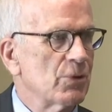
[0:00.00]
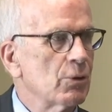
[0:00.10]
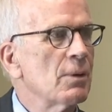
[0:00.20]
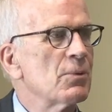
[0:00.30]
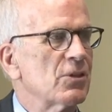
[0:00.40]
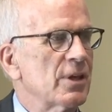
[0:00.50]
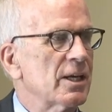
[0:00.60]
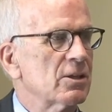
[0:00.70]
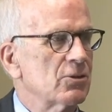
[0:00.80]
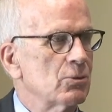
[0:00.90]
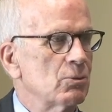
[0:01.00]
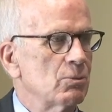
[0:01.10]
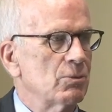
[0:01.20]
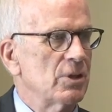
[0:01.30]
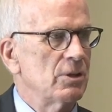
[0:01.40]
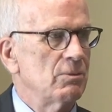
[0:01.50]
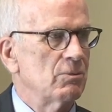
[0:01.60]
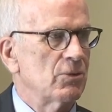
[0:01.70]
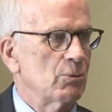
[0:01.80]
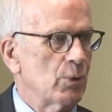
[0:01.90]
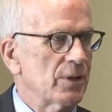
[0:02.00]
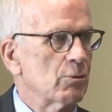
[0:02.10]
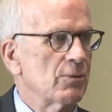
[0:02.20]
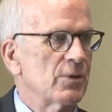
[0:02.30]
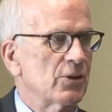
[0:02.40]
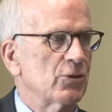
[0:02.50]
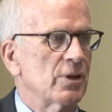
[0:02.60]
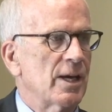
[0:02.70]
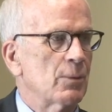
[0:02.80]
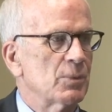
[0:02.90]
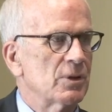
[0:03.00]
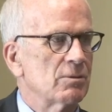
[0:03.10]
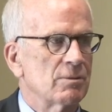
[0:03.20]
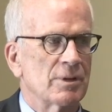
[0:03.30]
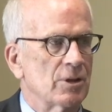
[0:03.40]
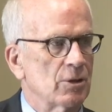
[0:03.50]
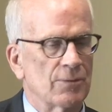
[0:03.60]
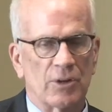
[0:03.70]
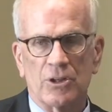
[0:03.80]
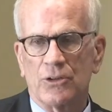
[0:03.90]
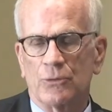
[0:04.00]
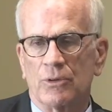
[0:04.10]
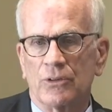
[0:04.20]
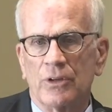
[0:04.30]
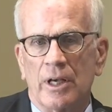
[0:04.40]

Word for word: they're empathetic to the weather events that happen in all of our districts.